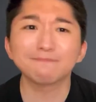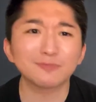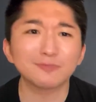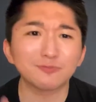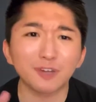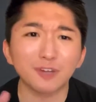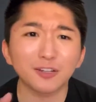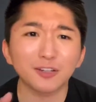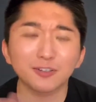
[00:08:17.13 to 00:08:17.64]

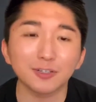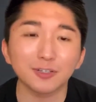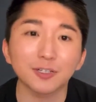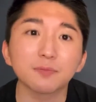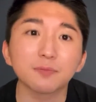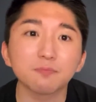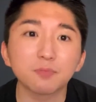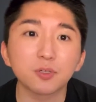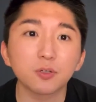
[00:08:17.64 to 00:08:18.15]
regular
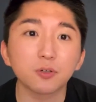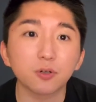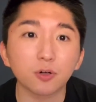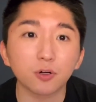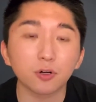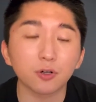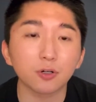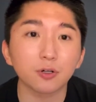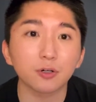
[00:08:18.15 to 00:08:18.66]

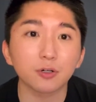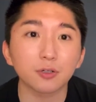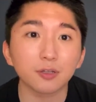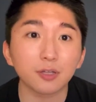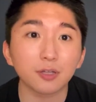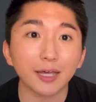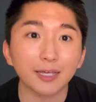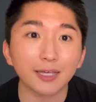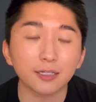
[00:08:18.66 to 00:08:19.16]

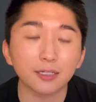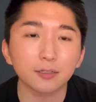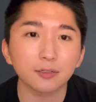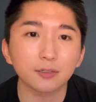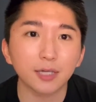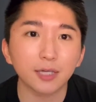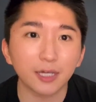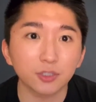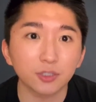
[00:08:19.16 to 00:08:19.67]

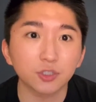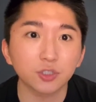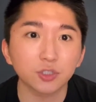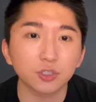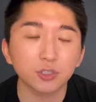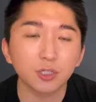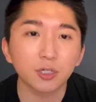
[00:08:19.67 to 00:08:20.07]
computer-like-ish